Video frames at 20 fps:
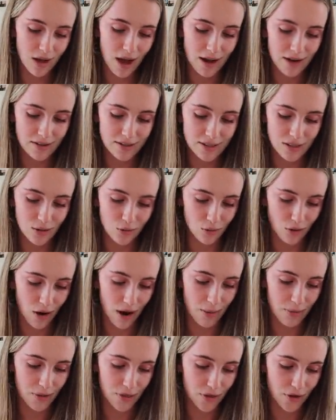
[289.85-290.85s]
Kind of did
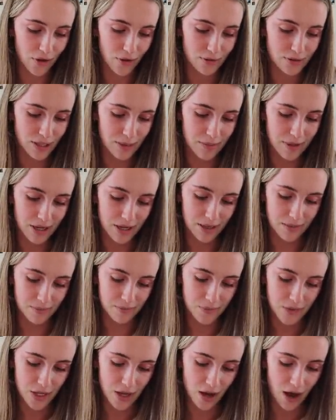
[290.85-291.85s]
alright with those. I mean